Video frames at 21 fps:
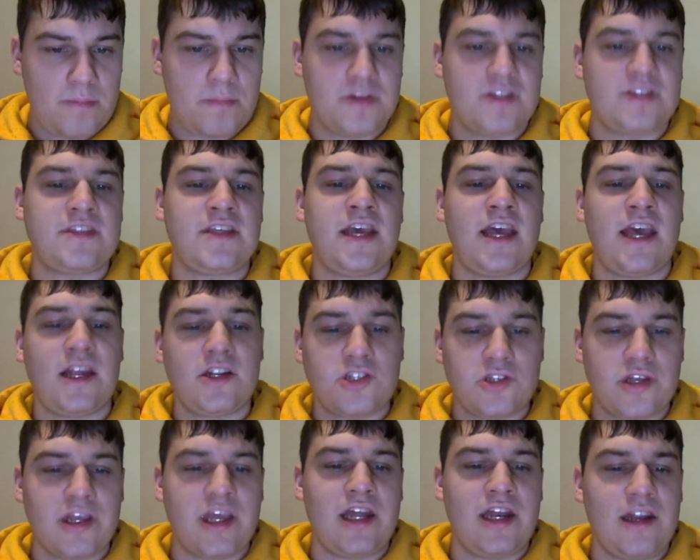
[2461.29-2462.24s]

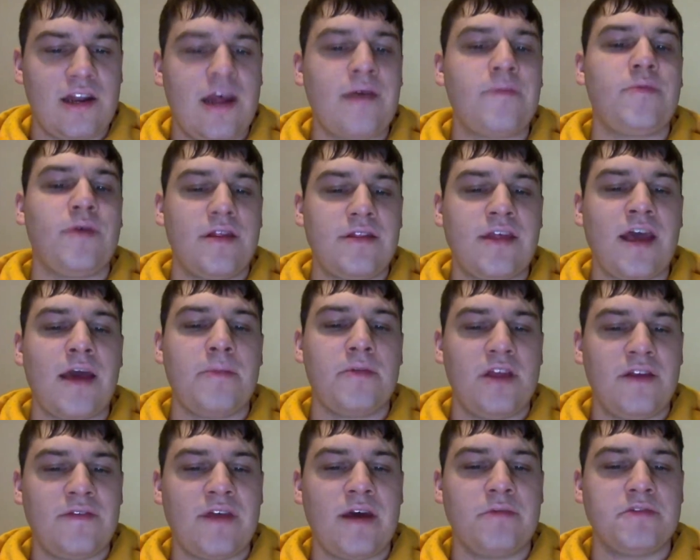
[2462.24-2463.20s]
potentially get in. I
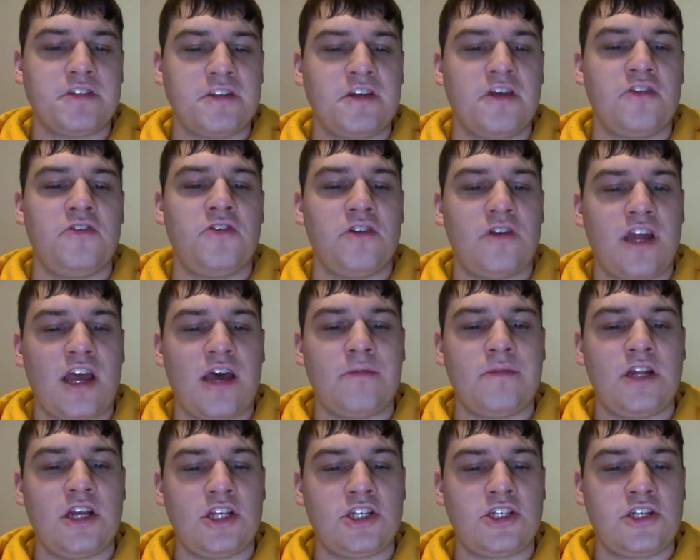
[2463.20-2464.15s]
believe that was another
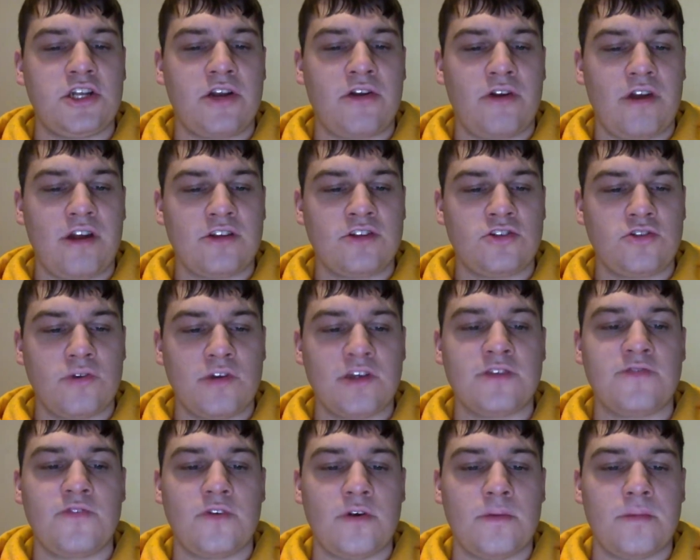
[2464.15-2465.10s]
nomination at Critics'
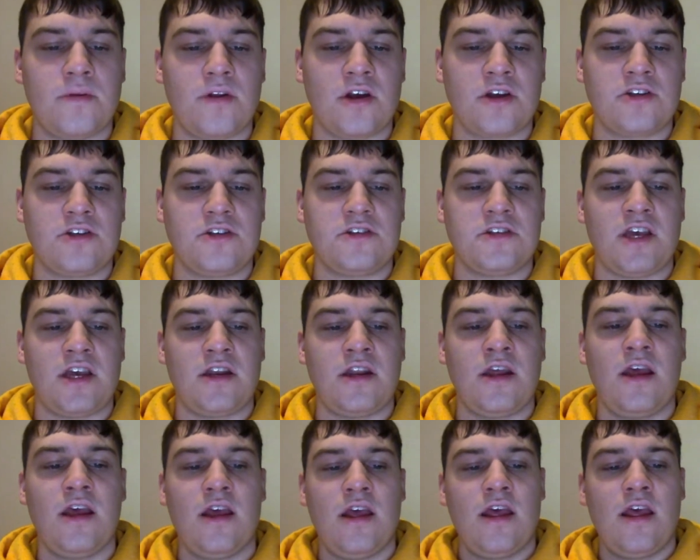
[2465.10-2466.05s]
Choice for production design.
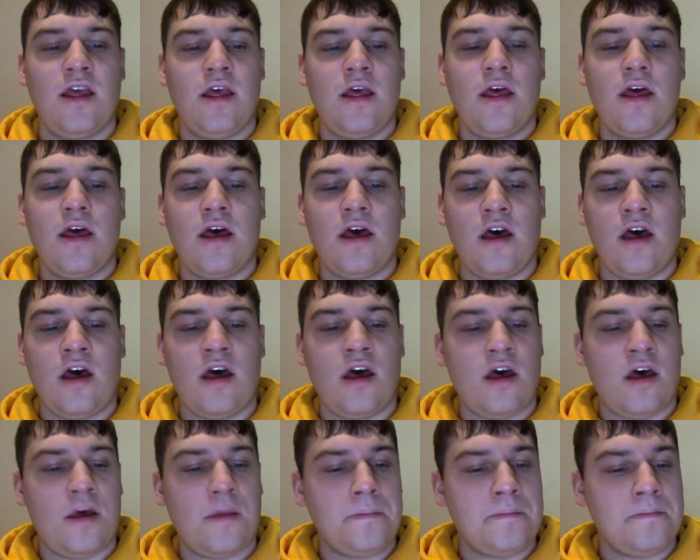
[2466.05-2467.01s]

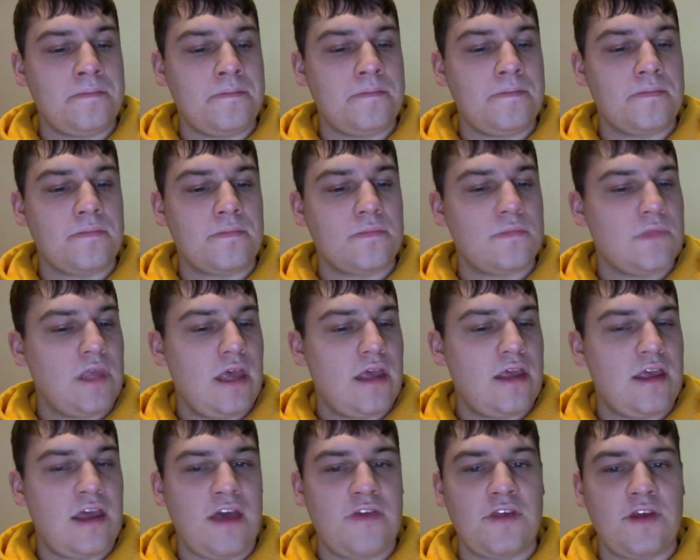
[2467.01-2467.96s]

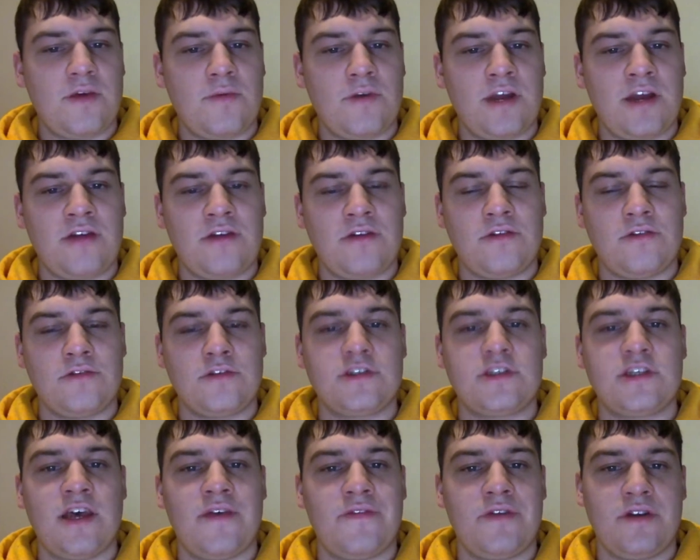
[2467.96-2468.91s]
Yeah, I think we're down to
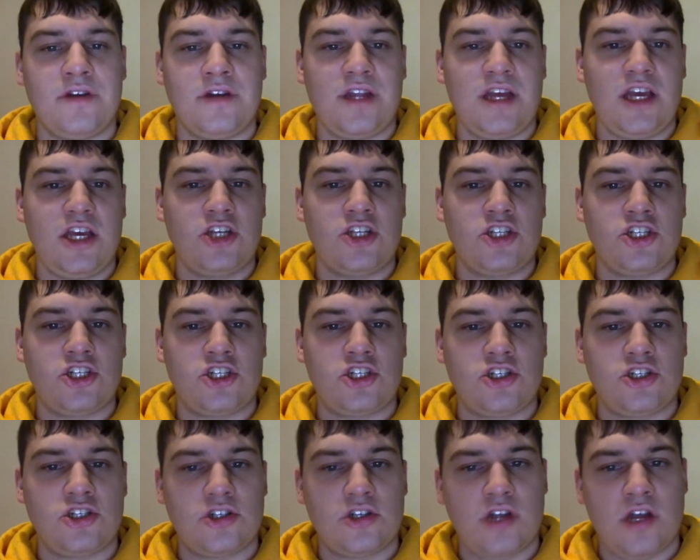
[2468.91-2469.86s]
those
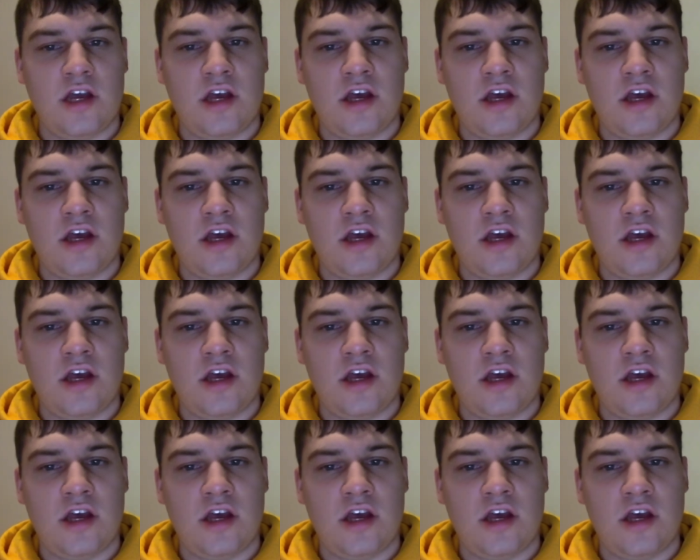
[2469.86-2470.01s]
seven-ish